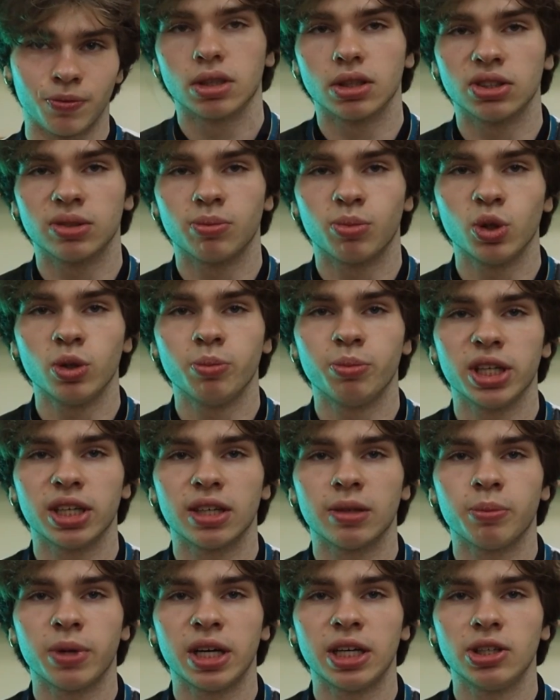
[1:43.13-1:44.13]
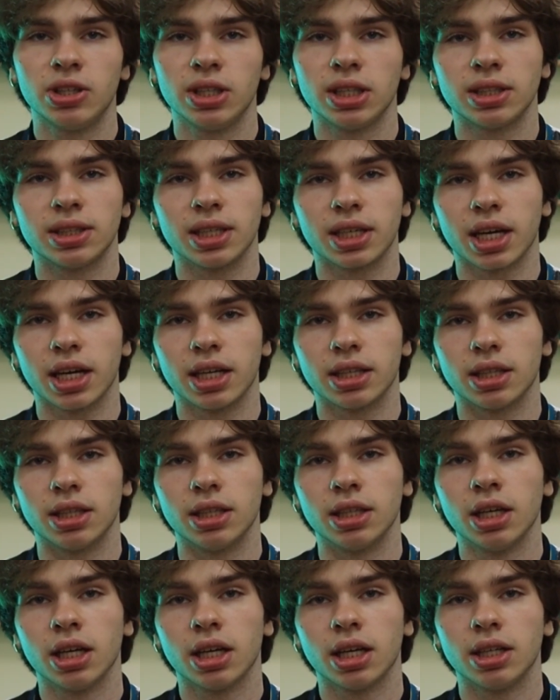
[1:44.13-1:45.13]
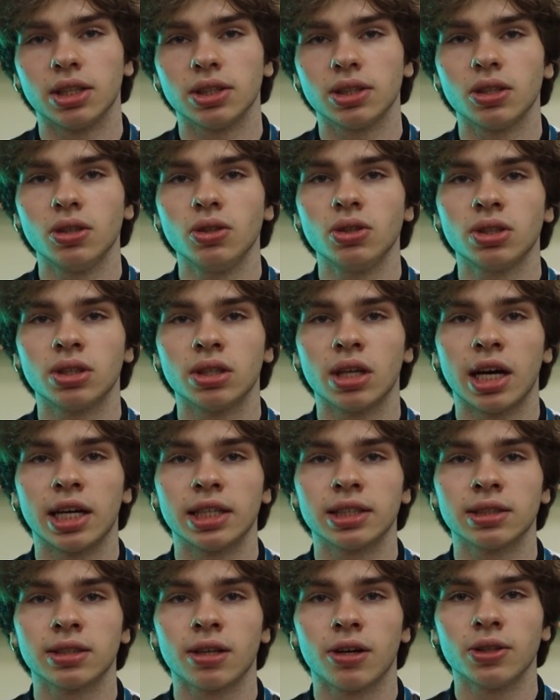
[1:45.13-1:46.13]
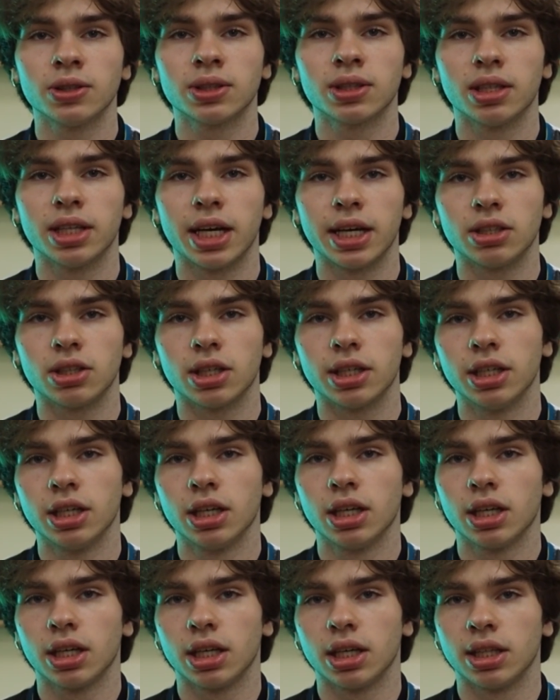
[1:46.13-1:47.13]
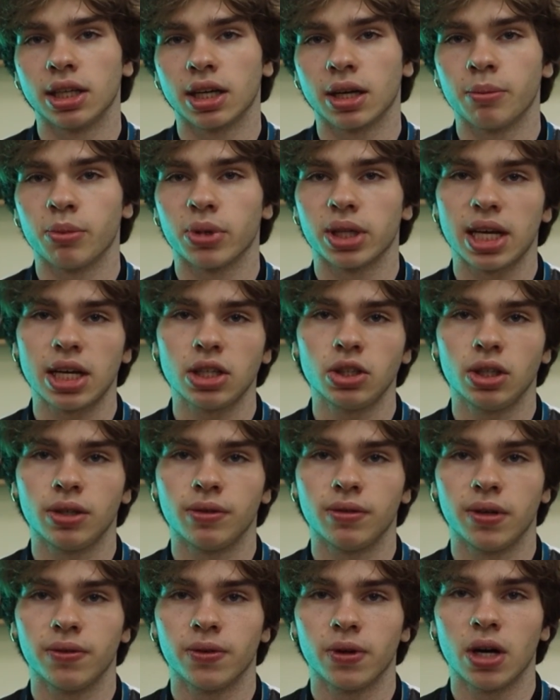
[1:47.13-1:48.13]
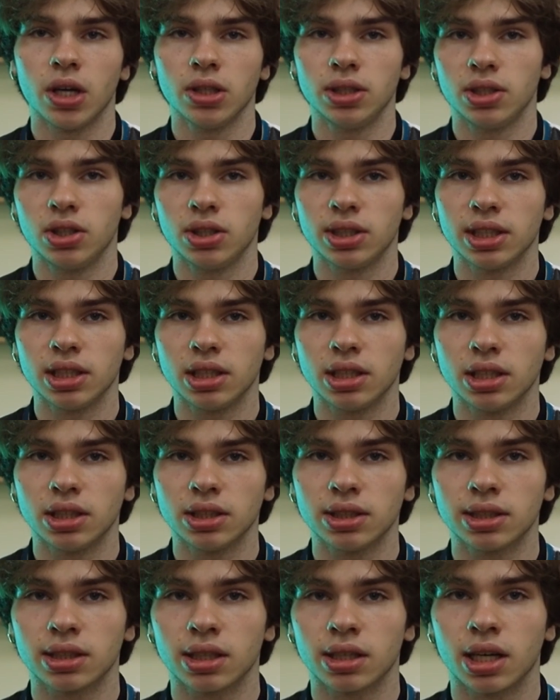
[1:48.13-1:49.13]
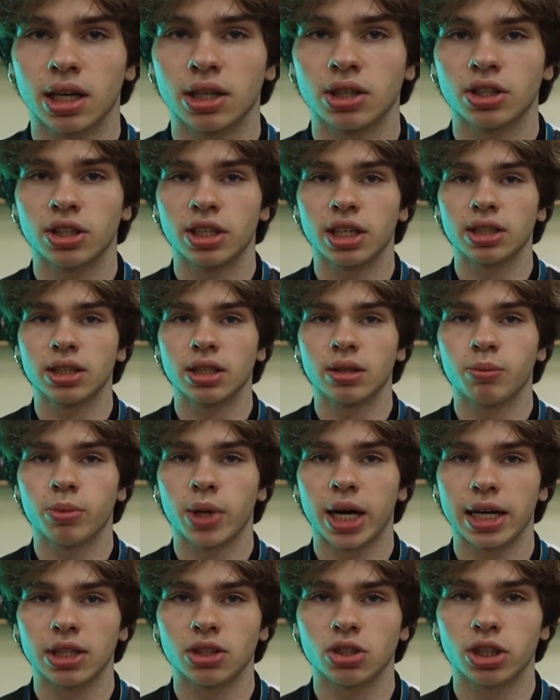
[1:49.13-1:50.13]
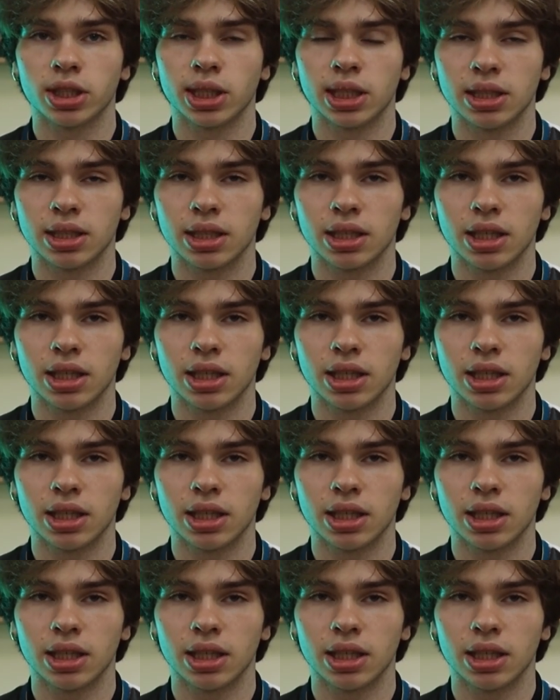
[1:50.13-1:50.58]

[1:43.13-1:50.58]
The Bull-Bear Power Indicator is used as oscillator in a combination with other signals generated by trend